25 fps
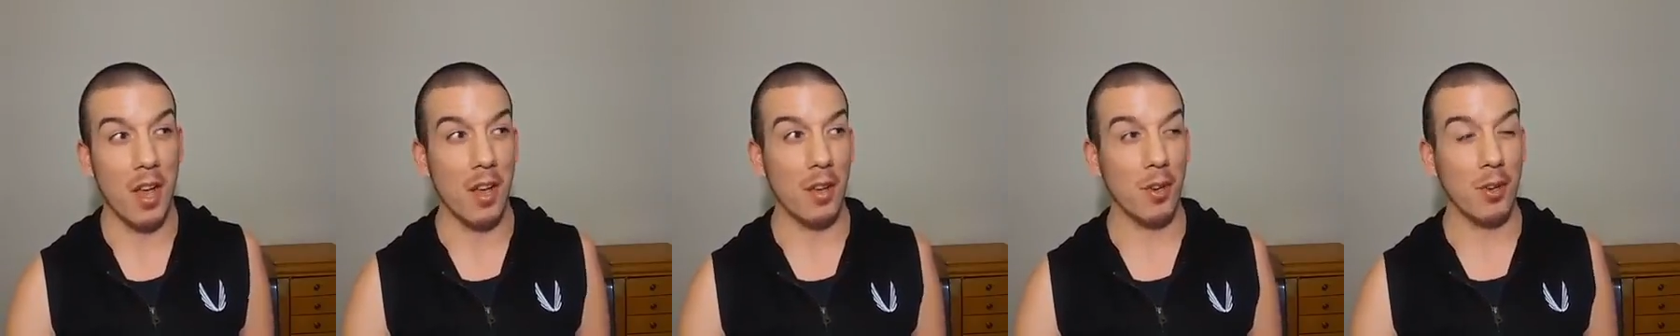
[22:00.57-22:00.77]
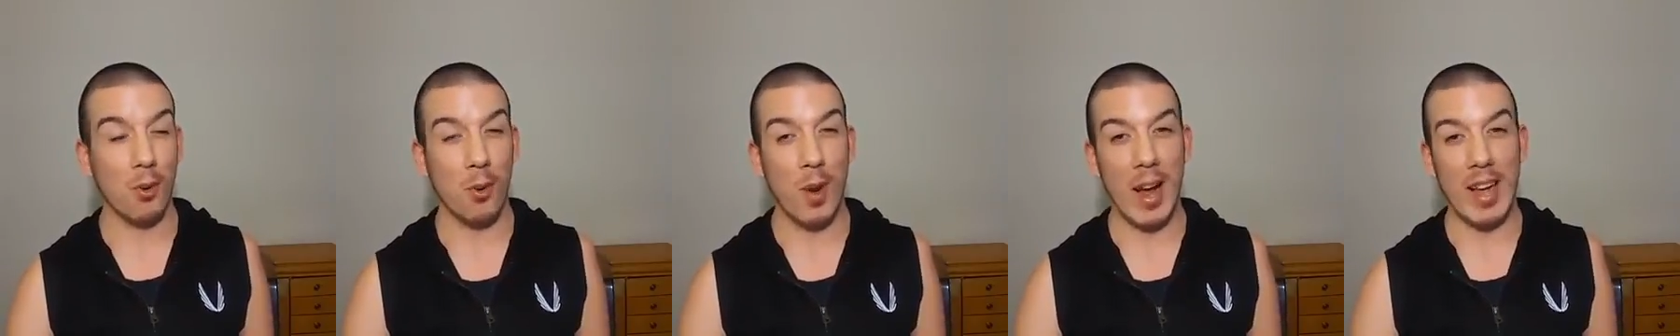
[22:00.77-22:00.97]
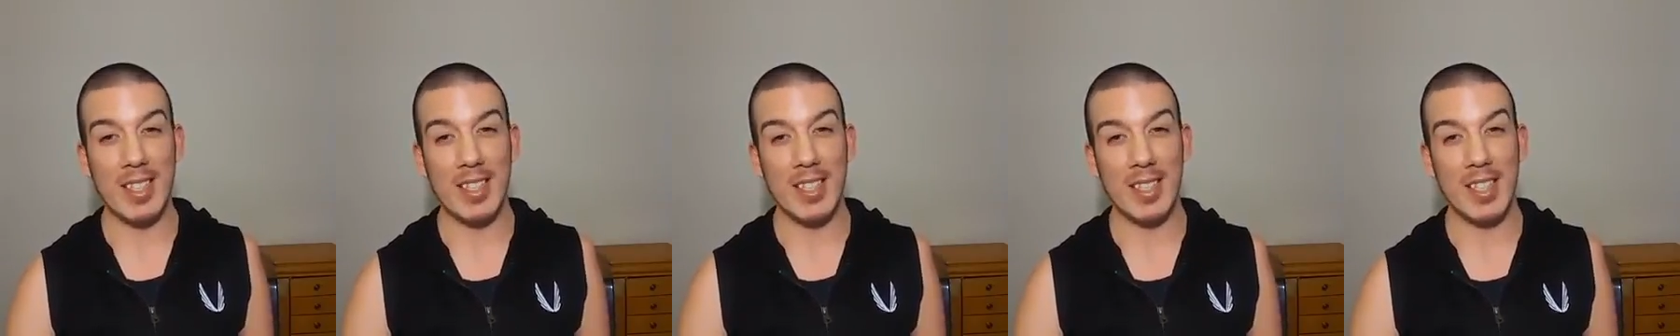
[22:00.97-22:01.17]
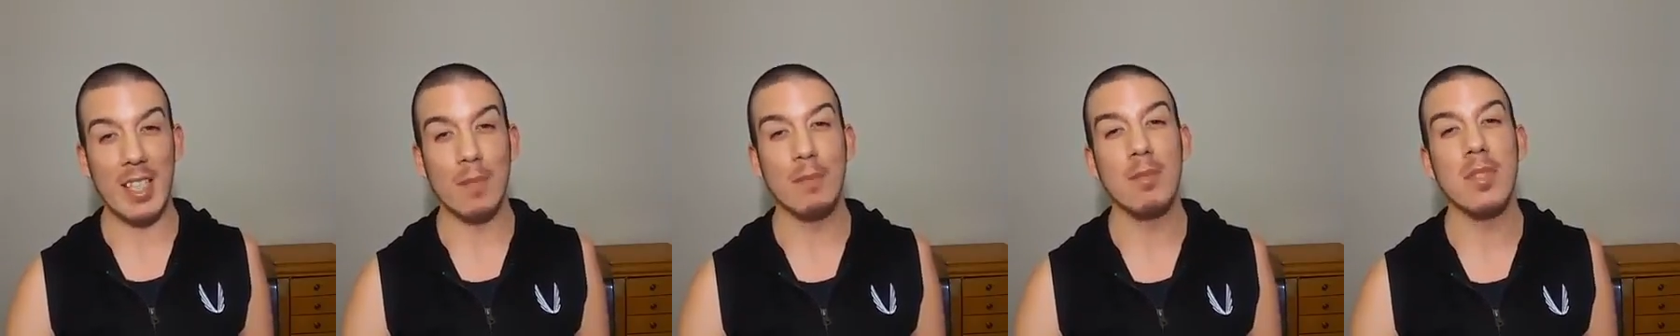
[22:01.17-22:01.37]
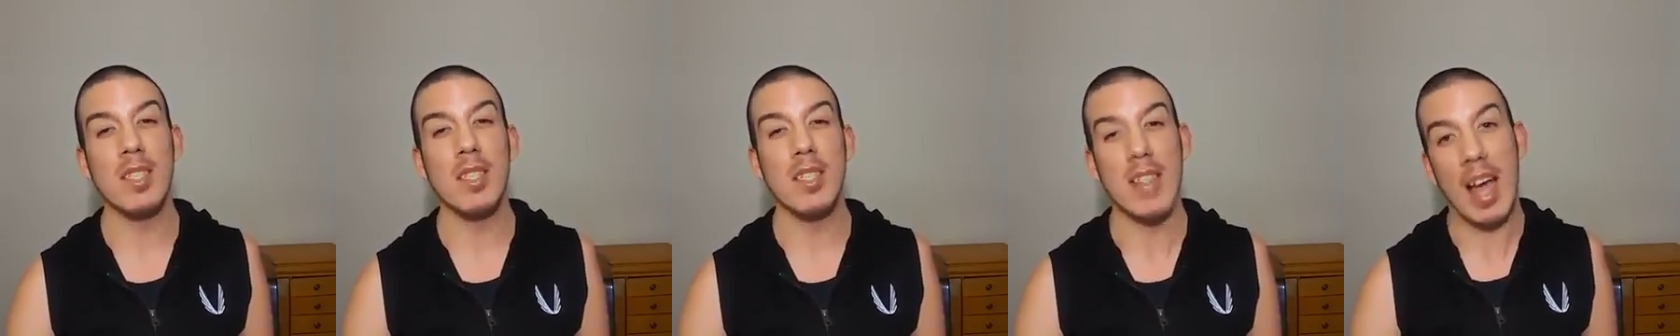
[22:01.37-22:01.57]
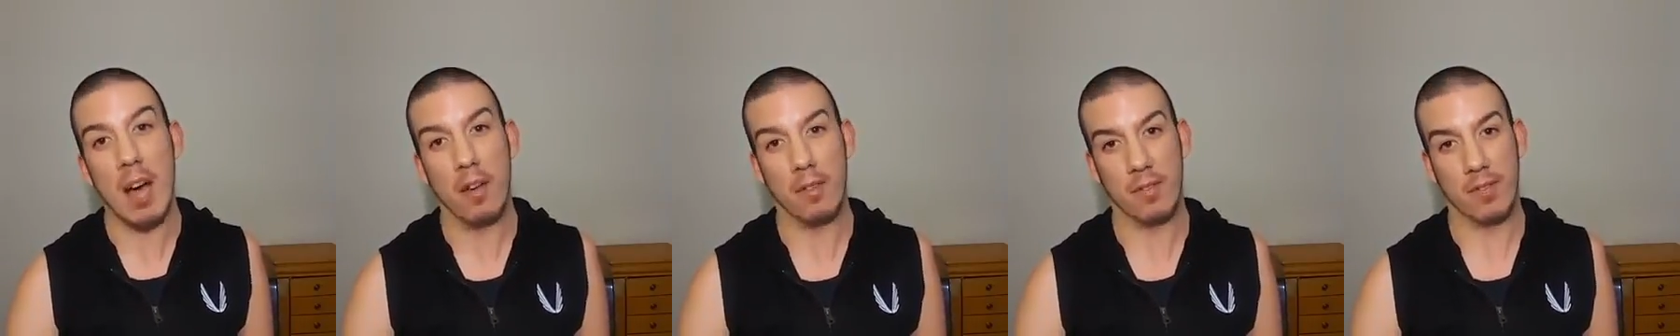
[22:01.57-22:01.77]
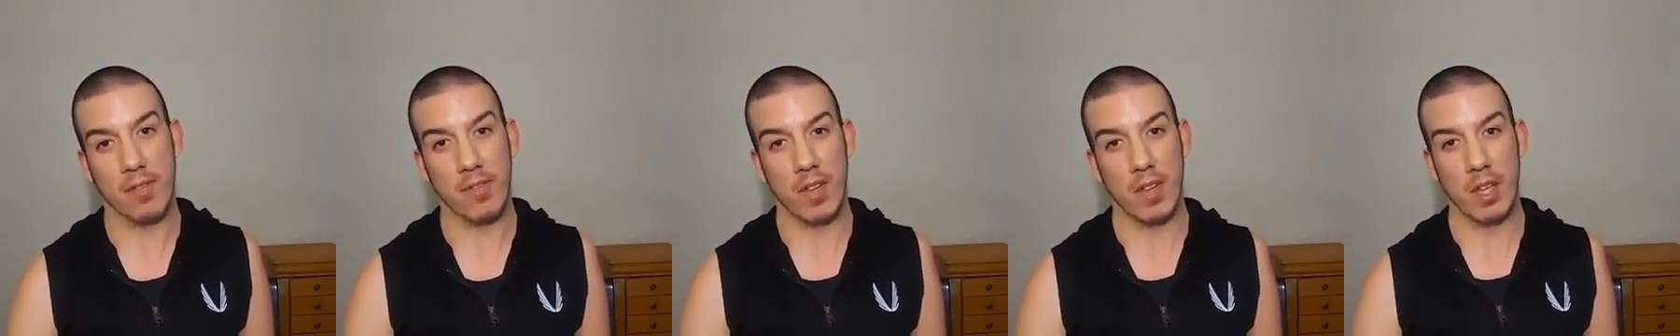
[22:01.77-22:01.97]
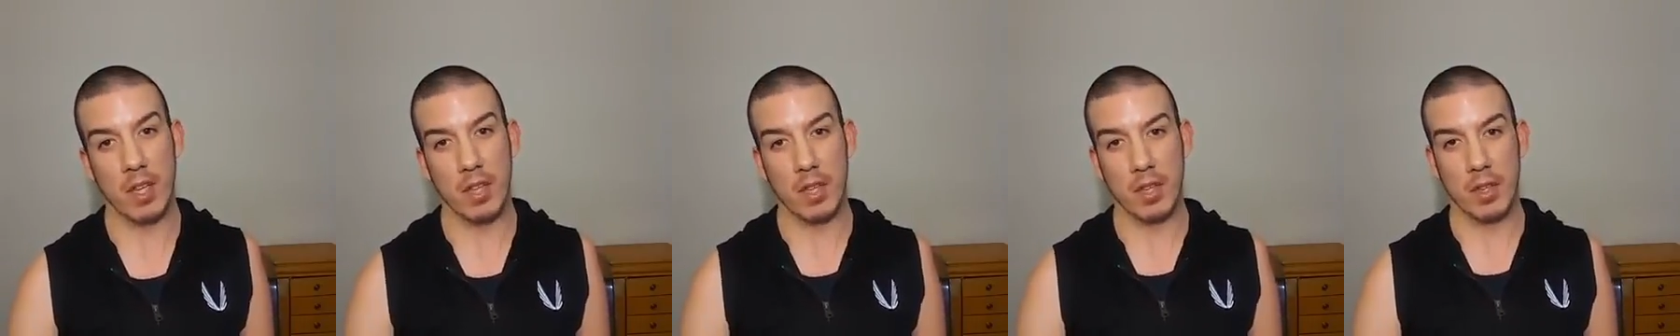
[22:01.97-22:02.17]
Christ himself,
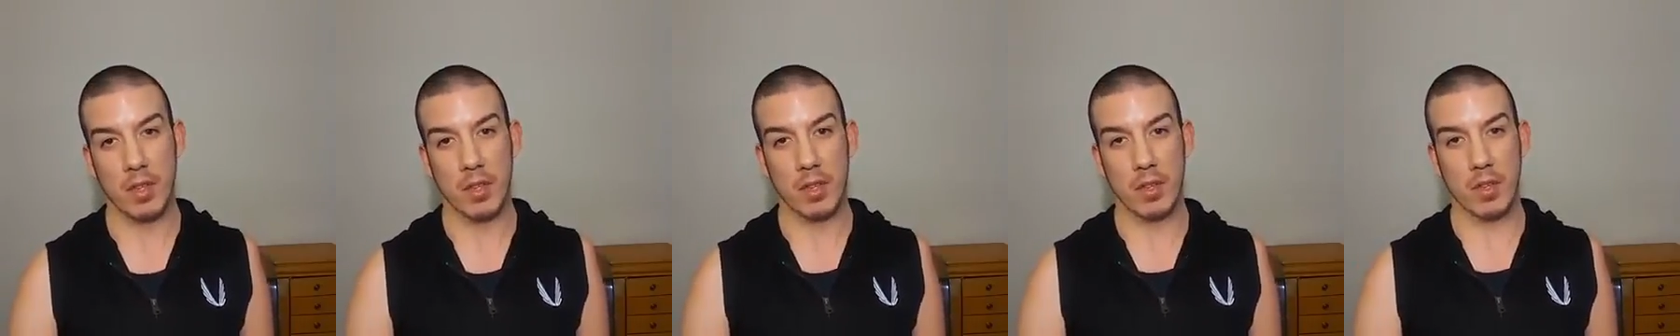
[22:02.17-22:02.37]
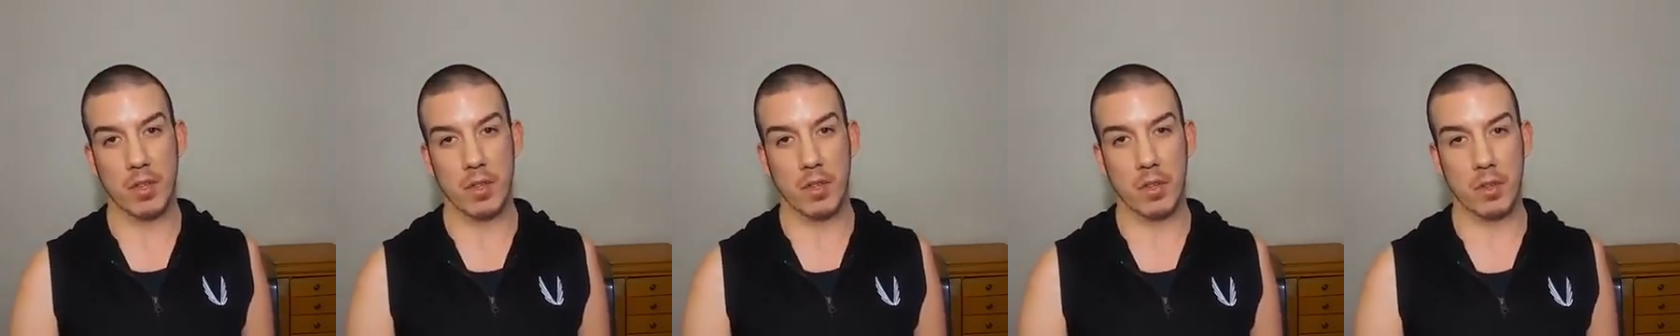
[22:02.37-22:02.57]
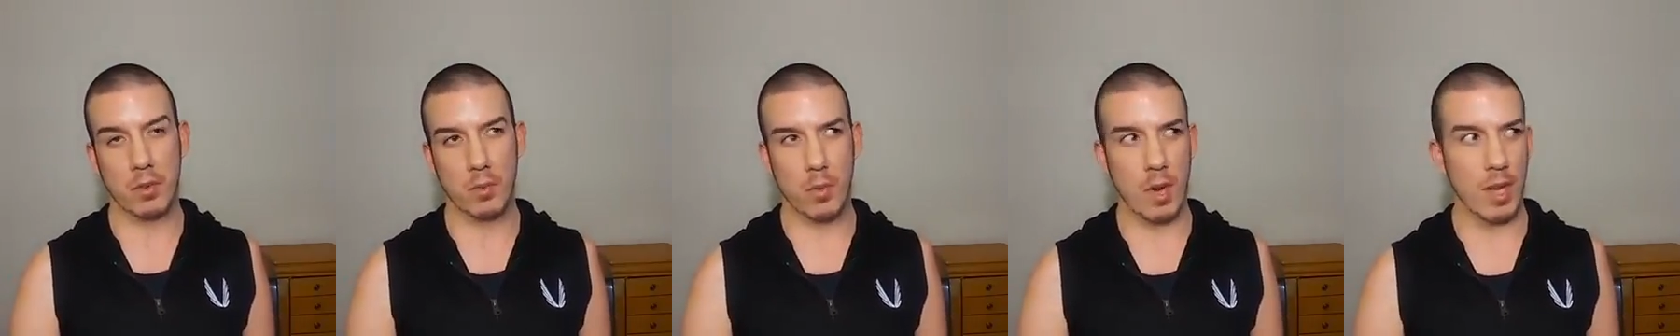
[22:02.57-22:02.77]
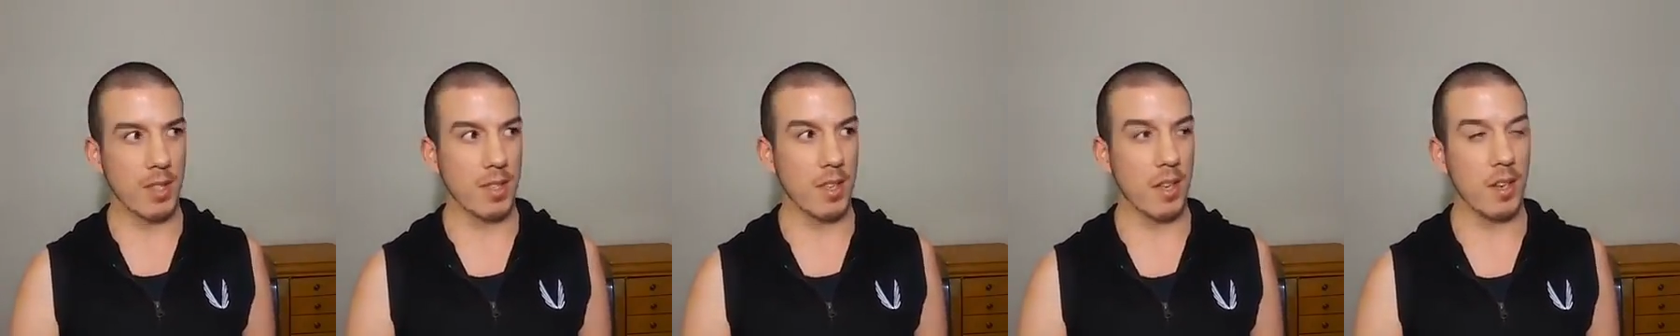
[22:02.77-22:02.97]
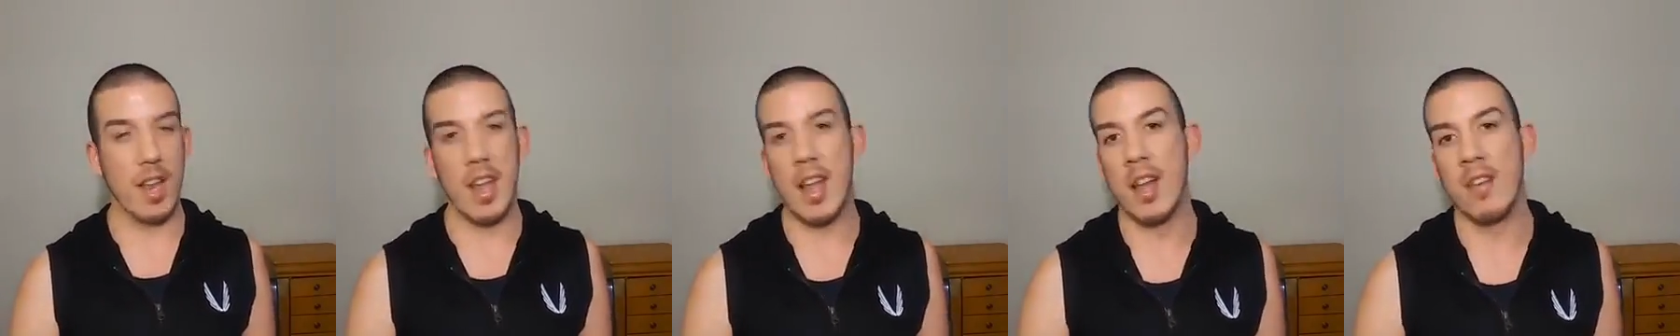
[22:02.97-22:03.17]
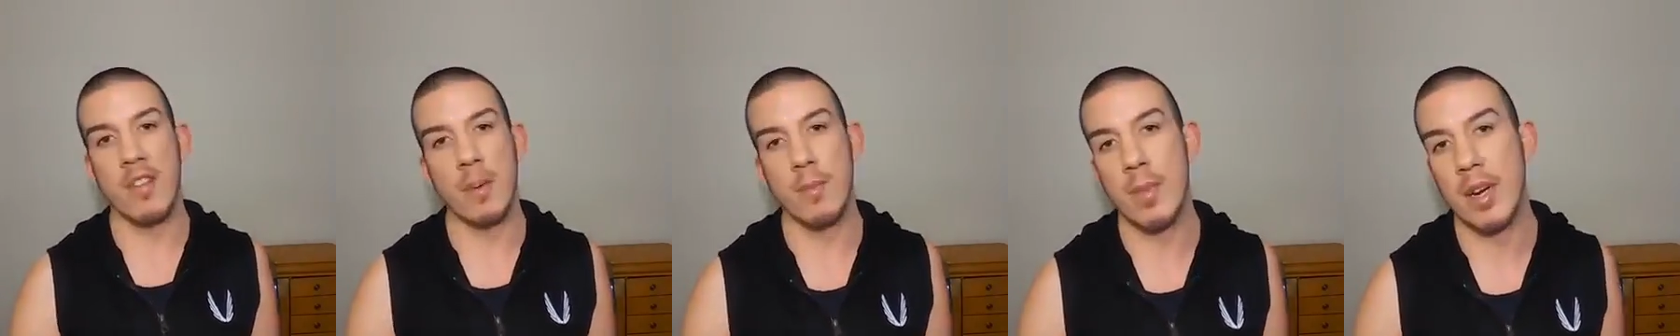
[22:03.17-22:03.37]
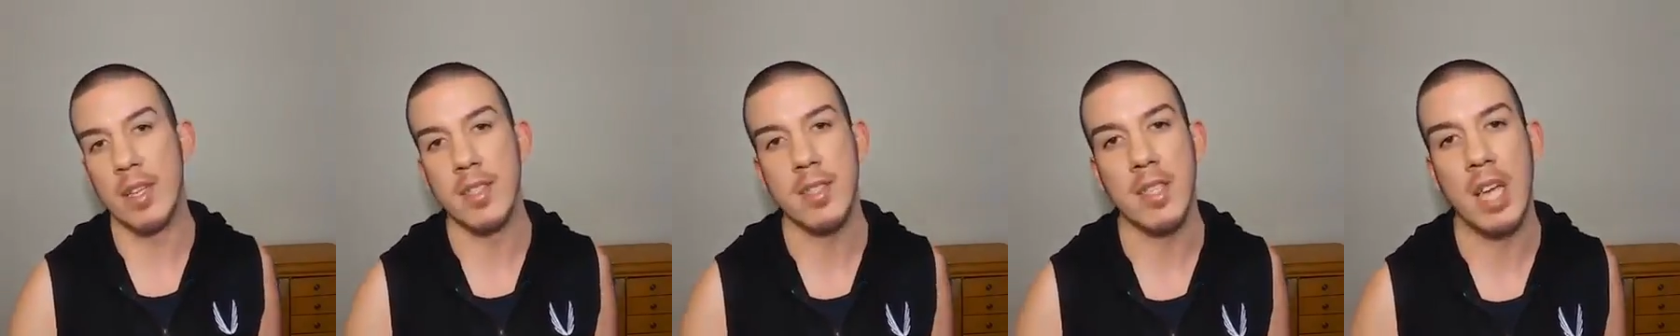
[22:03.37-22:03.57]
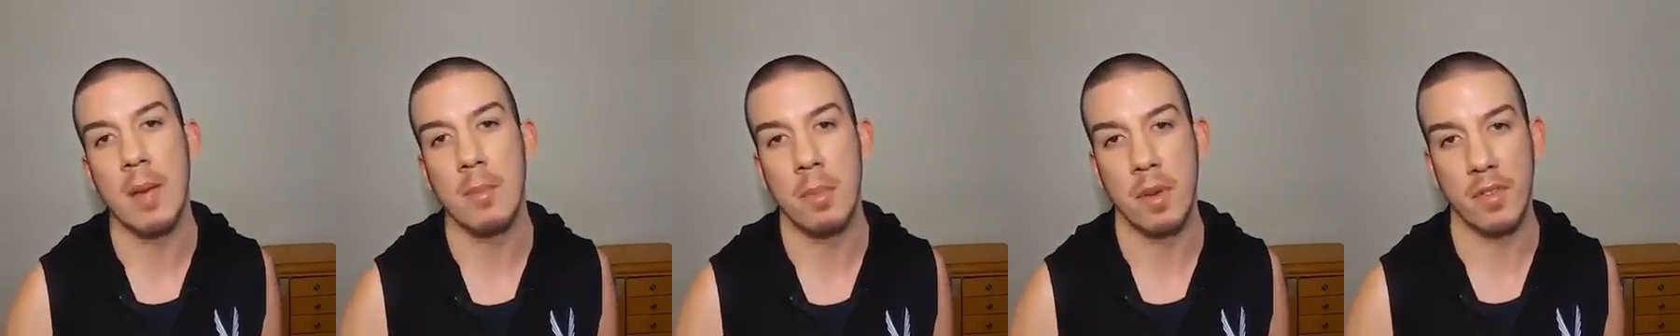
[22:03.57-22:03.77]
wasn't everybody's
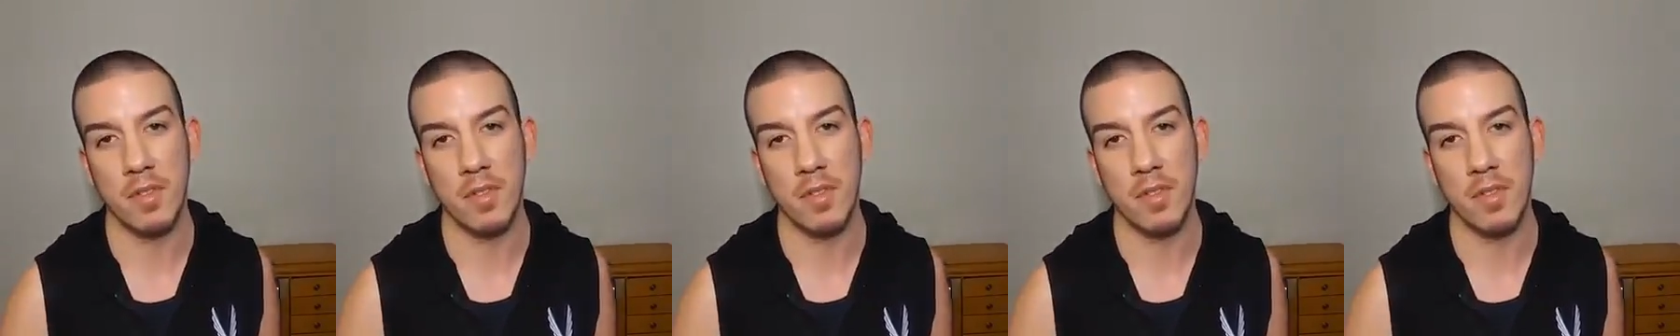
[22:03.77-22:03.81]
cup of